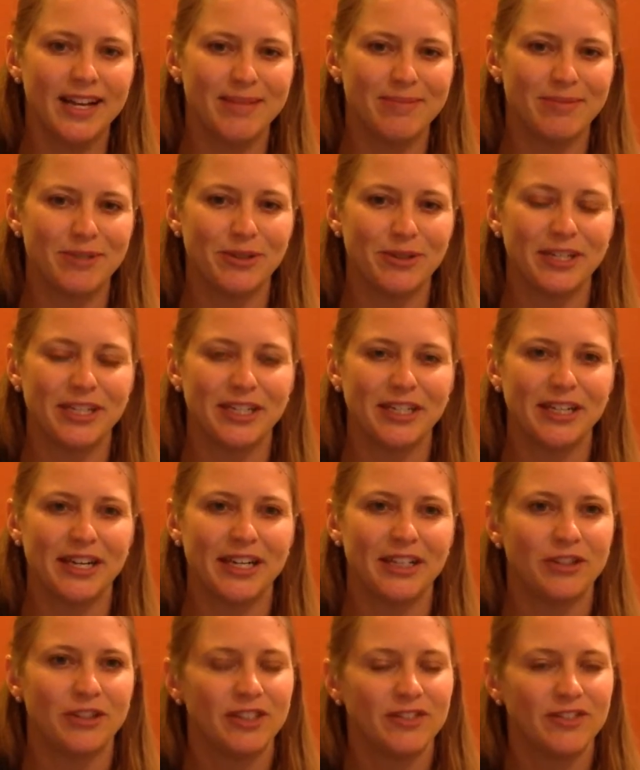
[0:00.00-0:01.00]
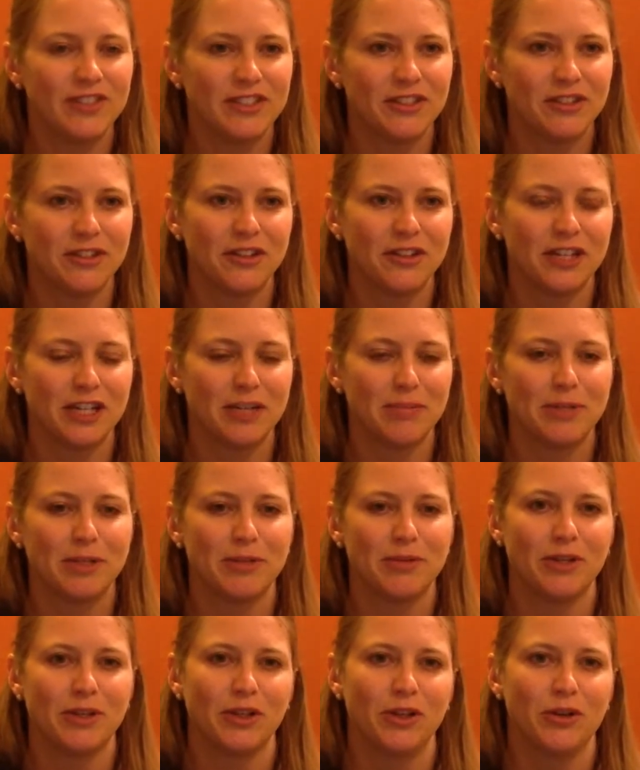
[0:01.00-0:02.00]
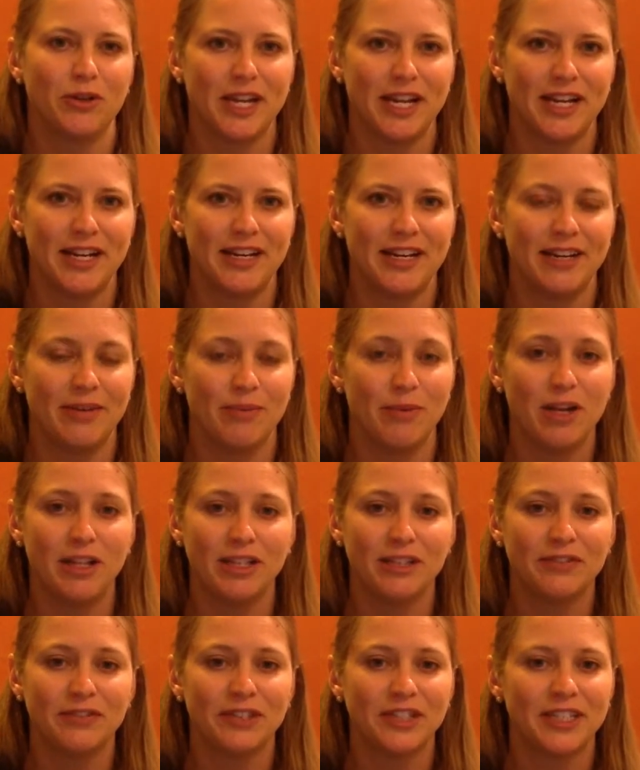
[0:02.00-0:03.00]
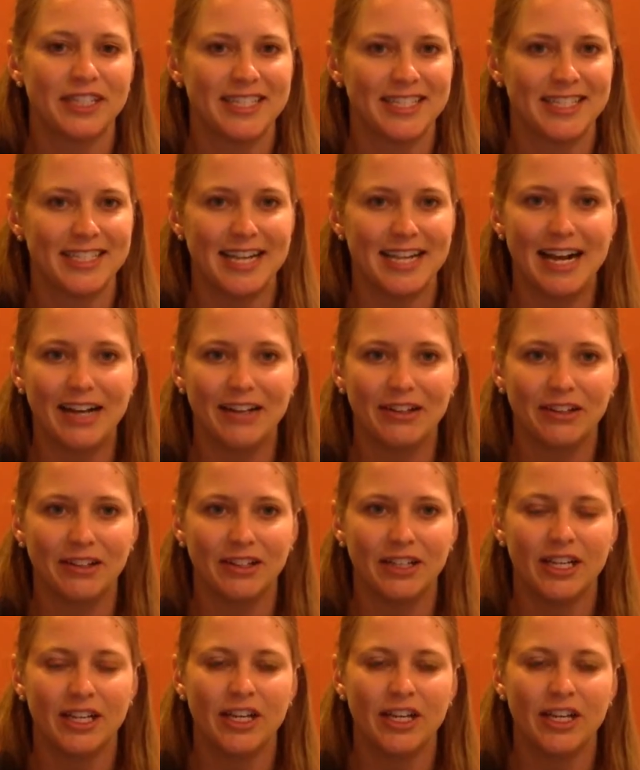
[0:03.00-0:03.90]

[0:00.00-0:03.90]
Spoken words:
So here at Union Physical Therapy, we're located in Wallingford in Seattle.